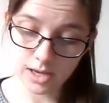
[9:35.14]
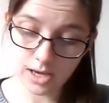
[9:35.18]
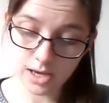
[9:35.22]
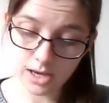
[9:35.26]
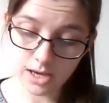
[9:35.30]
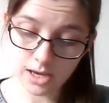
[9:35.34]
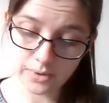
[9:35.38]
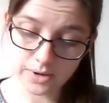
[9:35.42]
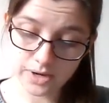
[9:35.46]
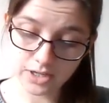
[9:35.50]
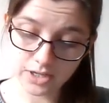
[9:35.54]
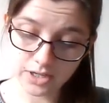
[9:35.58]

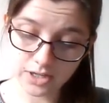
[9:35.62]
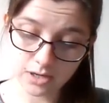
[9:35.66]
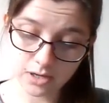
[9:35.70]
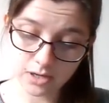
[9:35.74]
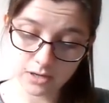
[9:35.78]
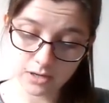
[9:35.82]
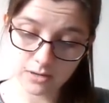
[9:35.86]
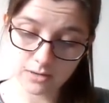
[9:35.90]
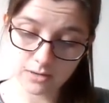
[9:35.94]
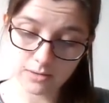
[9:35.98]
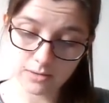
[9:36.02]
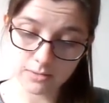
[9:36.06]
I worked
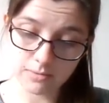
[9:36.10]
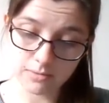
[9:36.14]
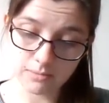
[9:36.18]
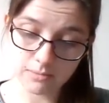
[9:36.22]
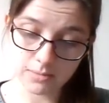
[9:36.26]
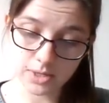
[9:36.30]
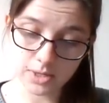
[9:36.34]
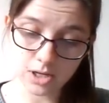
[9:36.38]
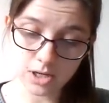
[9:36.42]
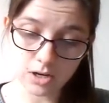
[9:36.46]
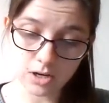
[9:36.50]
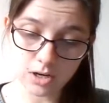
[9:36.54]
on
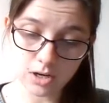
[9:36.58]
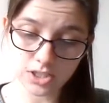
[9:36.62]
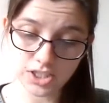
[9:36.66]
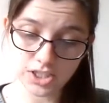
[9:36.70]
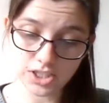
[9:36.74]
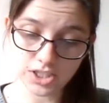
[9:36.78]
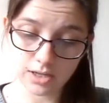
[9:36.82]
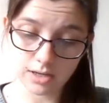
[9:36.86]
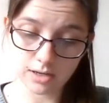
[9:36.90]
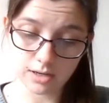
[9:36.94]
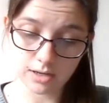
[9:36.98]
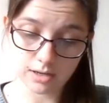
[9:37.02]
my
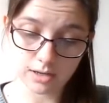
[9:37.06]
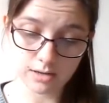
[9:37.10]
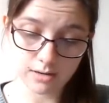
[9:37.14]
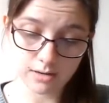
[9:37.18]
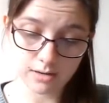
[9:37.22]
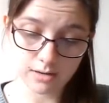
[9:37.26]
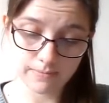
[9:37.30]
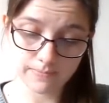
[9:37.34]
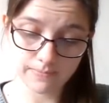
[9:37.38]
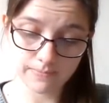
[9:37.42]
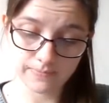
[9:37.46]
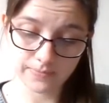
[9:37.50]
cardigan,
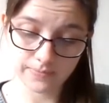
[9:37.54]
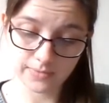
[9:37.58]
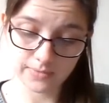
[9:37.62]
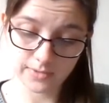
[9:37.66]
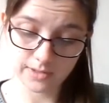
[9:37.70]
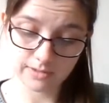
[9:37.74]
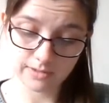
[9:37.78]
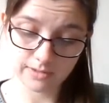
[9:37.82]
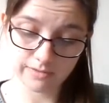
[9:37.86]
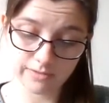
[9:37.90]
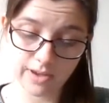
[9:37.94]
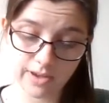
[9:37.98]

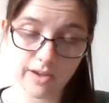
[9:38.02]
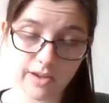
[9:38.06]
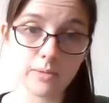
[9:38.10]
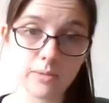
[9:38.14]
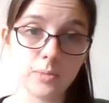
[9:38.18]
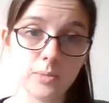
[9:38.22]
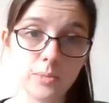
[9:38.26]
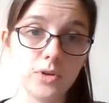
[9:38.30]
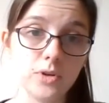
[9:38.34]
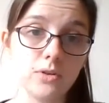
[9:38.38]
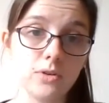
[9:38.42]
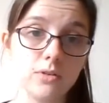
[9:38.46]
fairy
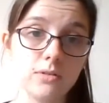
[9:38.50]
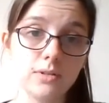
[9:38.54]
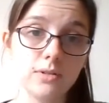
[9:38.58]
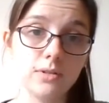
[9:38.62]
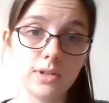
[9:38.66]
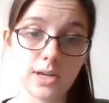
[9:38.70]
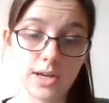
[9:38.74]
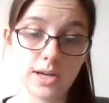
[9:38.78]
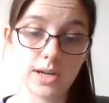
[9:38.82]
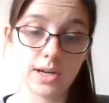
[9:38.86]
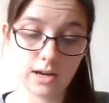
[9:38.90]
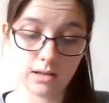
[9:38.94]

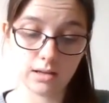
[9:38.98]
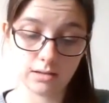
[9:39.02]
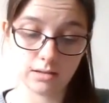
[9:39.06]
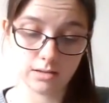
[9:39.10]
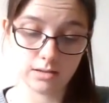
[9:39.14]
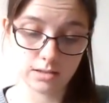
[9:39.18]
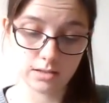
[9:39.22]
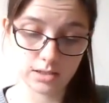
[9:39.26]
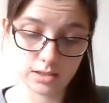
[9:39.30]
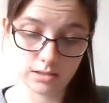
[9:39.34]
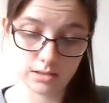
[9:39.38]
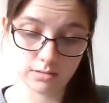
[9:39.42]
moon,
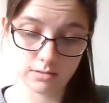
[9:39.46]
and